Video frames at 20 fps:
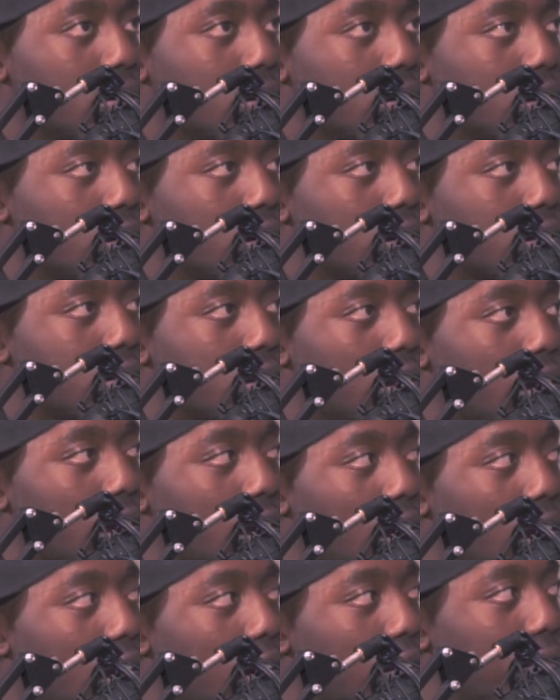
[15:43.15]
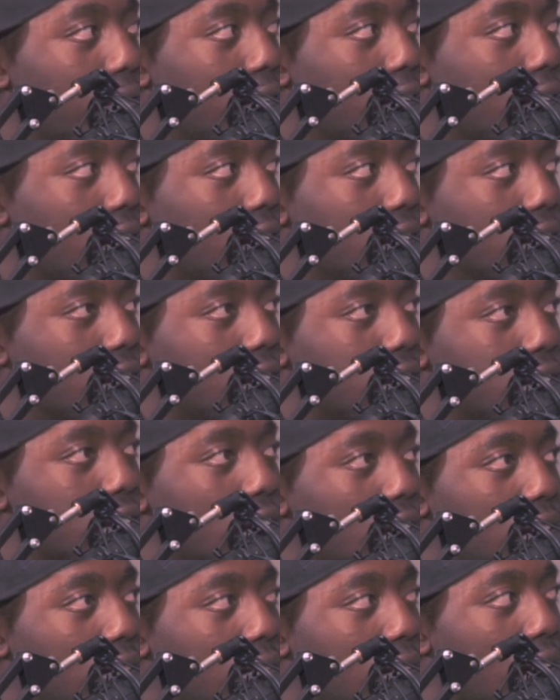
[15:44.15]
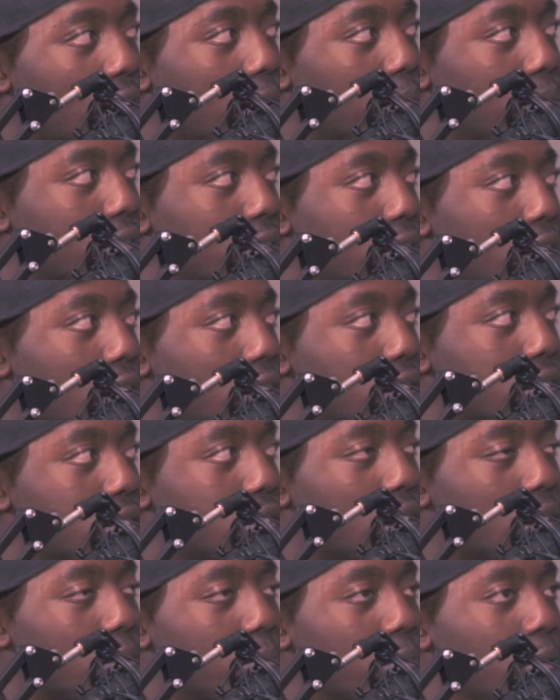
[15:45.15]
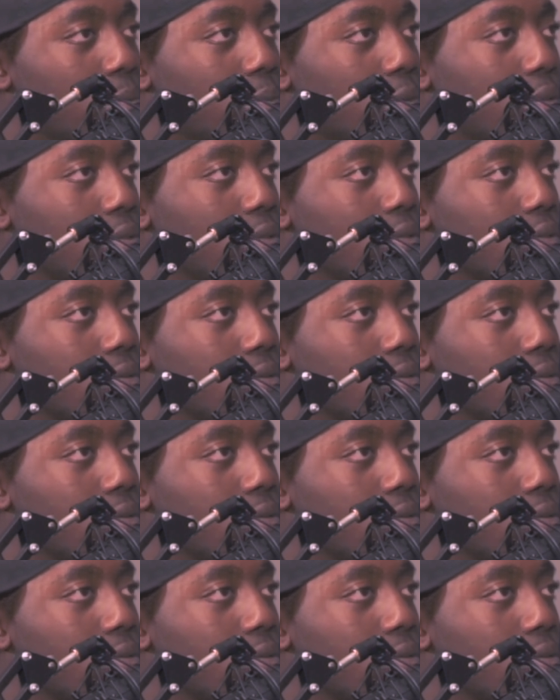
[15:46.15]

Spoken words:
Because like I felt like that's how you got more knowledge out of people.